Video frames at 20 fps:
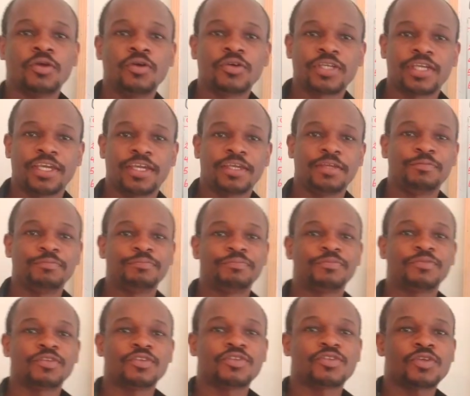Okay.
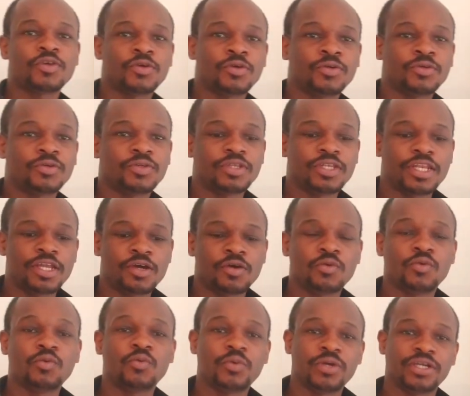So now
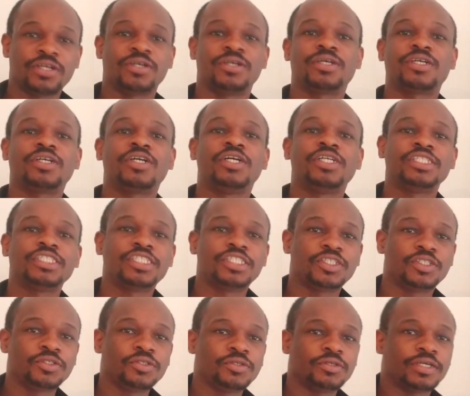we're going to
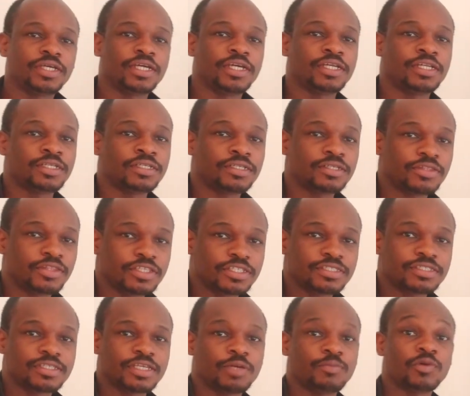continue, and
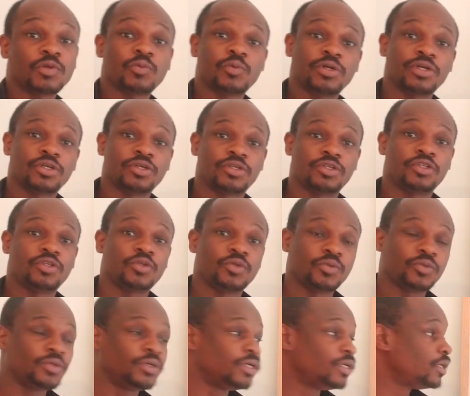this time what we're going to
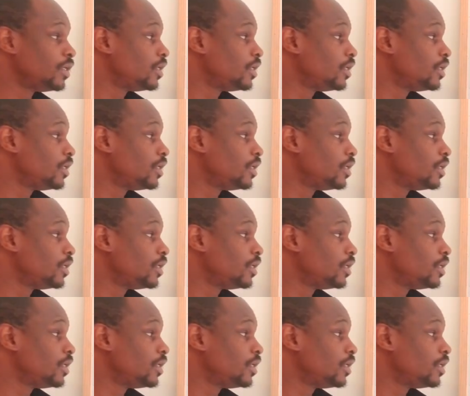do